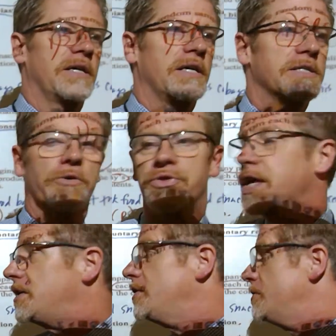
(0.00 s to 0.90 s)
So
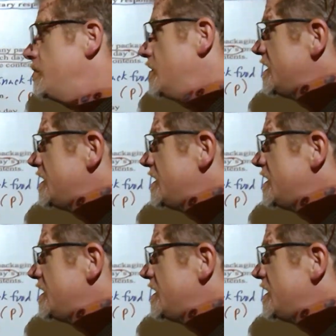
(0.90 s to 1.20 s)
thank you,